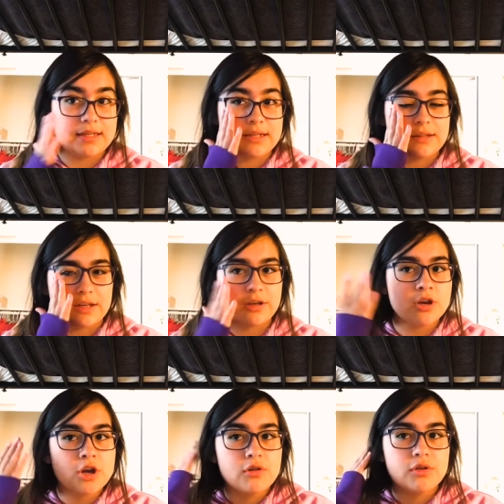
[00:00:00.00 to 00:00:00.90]
and then like
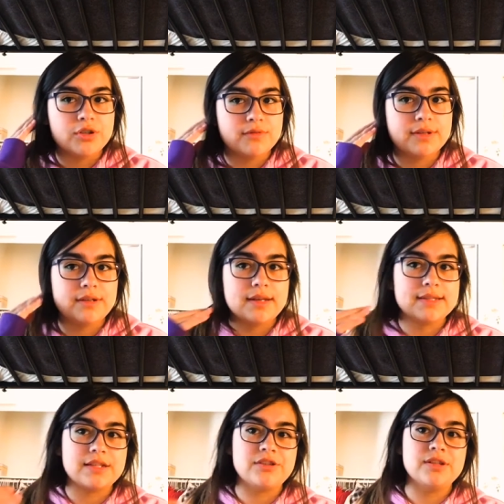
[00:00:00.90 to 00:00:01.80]
when she
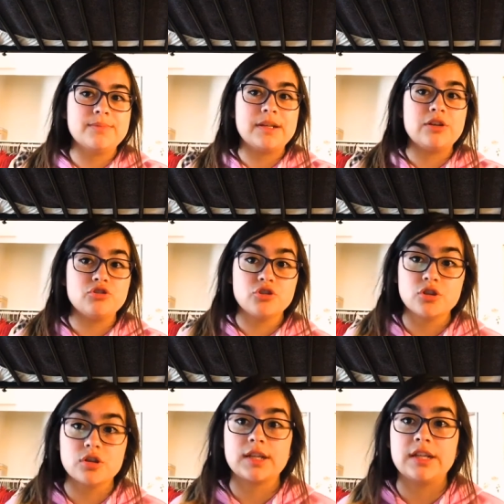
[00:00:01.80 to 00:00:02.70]
realizes that she's been a
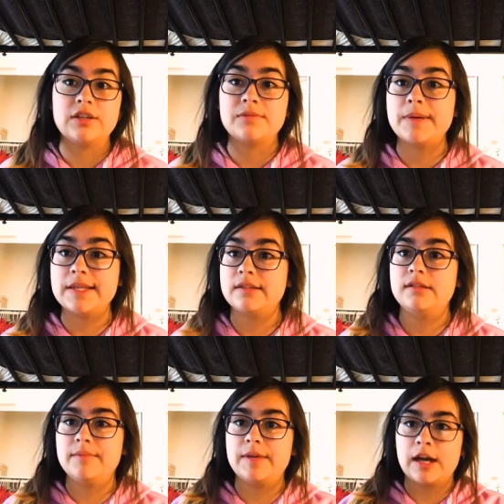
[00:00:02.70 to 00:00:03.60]
jerk and has
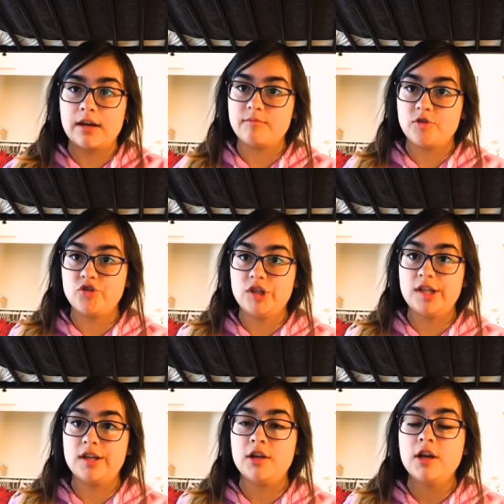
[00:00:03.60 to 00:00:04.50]
basically become
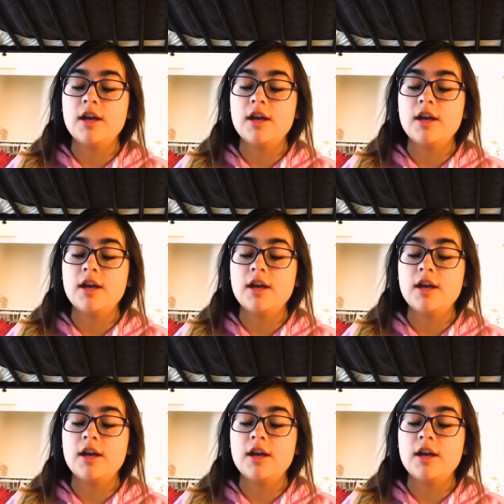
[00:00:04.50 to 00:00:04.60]
Regina.